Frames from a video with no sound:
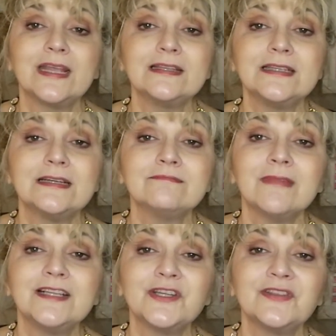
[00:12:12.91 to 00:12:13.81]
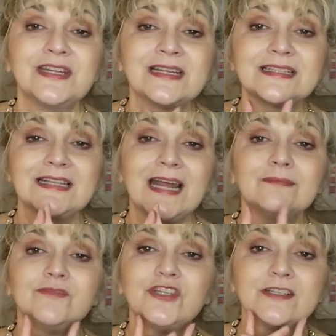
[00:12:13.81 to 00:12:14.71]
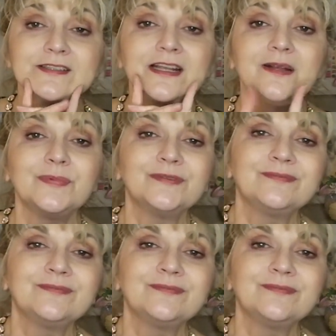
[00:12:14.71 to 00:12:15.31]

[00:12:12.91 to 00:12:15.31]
And uh, until the next time, gems up.